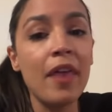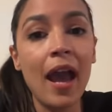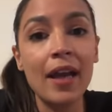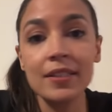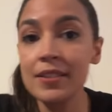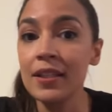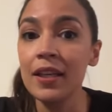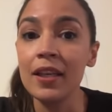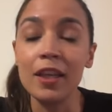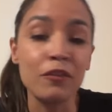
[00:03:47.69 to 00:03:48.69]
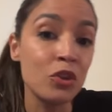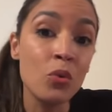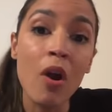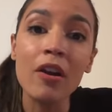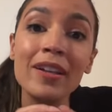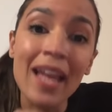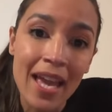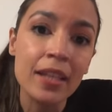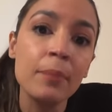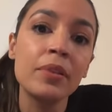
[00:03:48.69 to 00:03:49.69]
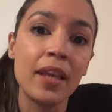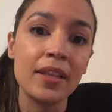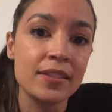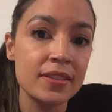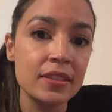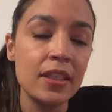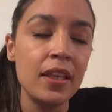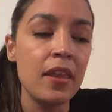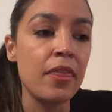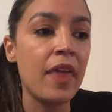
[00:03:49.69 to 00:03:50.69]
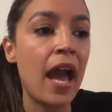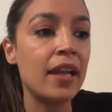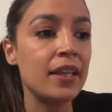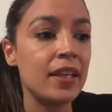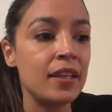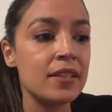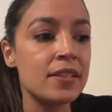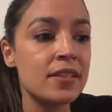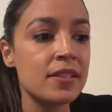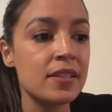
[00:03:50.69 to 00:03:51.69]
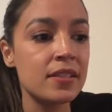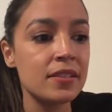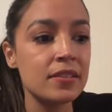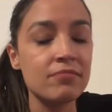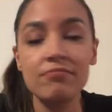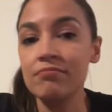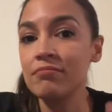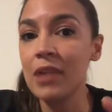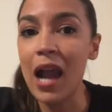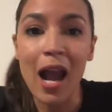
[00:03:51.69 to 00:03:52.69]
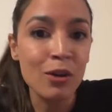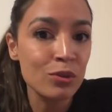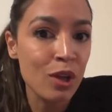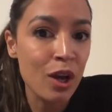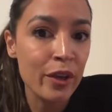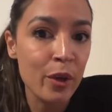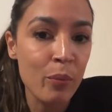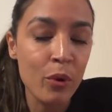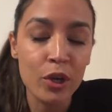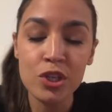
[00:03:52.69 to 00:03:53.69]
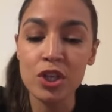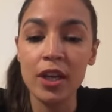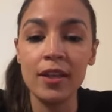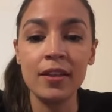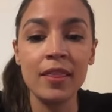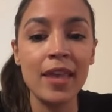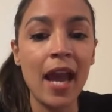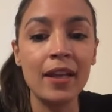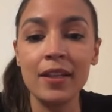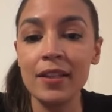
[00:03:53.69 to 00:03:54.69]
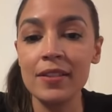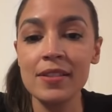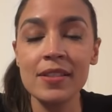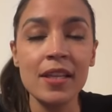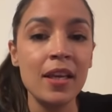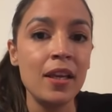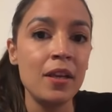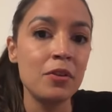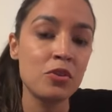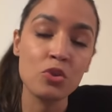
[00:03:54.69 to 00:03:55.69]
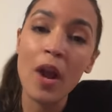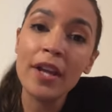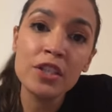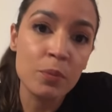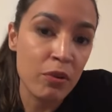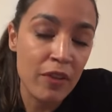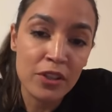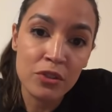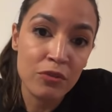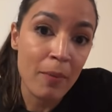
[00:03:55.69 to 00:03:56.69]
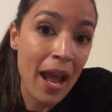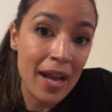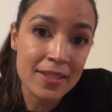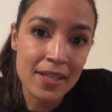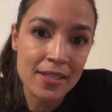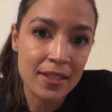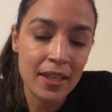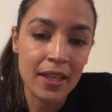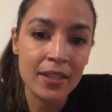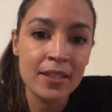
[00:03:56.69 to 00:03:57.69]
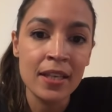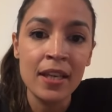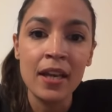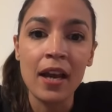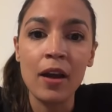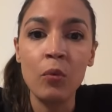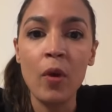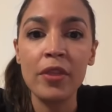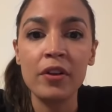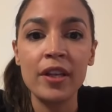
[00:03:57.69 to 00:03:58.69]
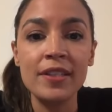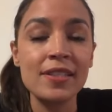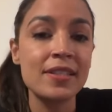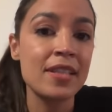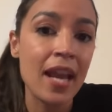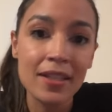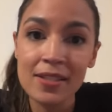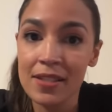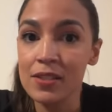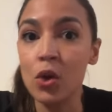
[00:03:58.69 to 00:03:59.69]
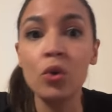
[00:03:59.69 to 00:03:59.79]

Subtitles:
that if you are in any place that is outlawing abortion, that is trying to prevent you from accessing it, whether it's Texas,